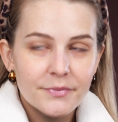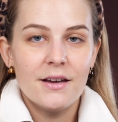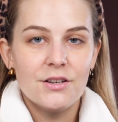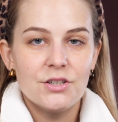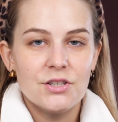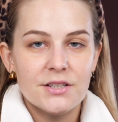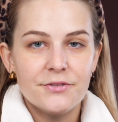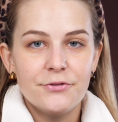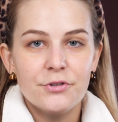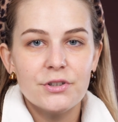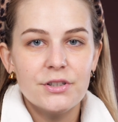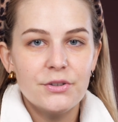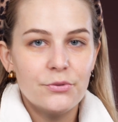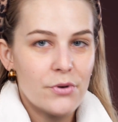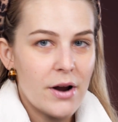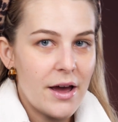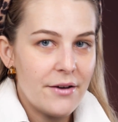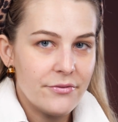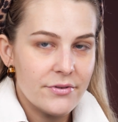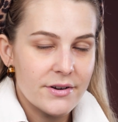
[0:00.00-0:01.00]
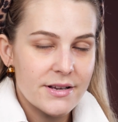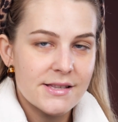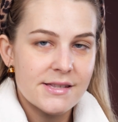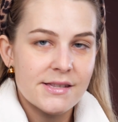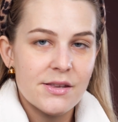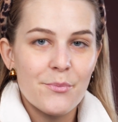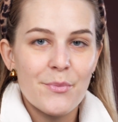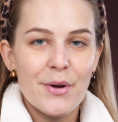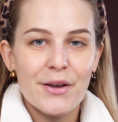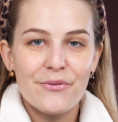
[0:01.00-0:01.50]
Just for the
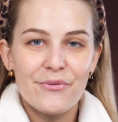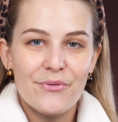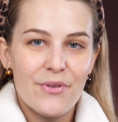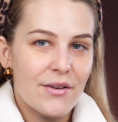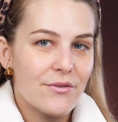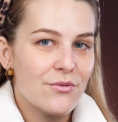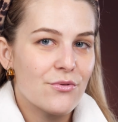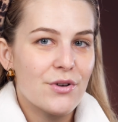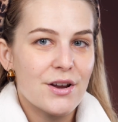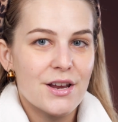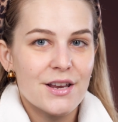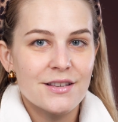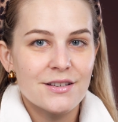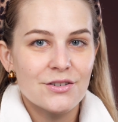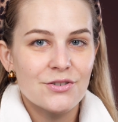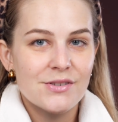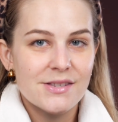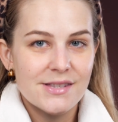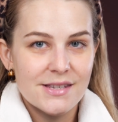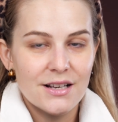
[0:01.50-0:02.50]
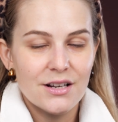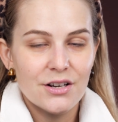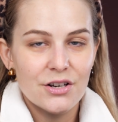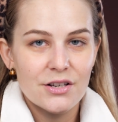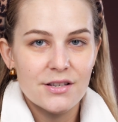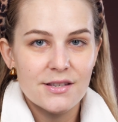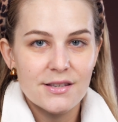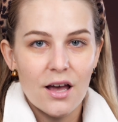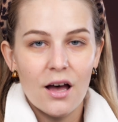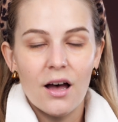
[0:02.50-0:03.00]
reference, my favorite
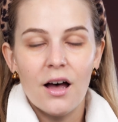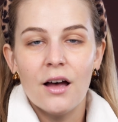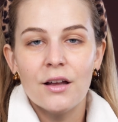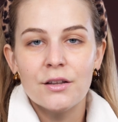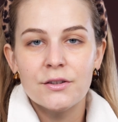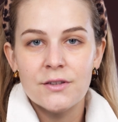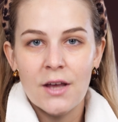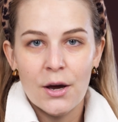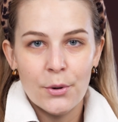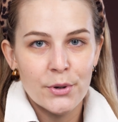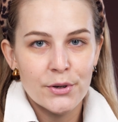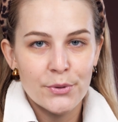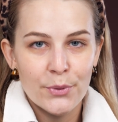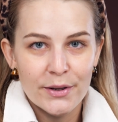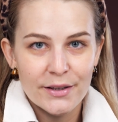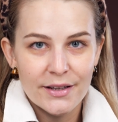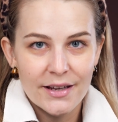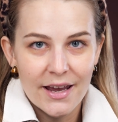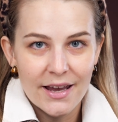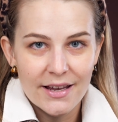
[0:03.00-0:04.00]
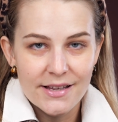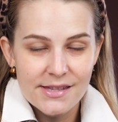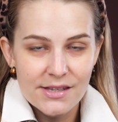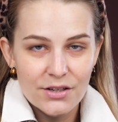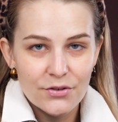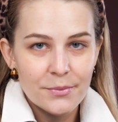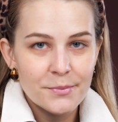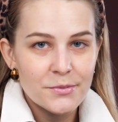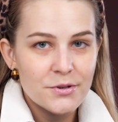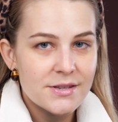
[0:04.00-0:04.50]
concealers are Tower 28
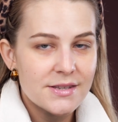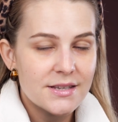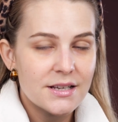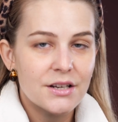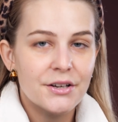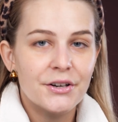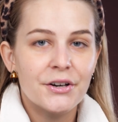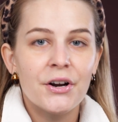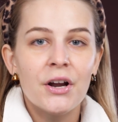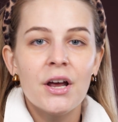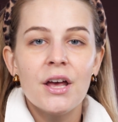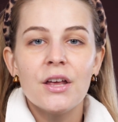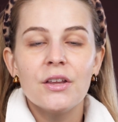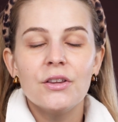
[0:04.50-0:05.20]
Serum Concealer,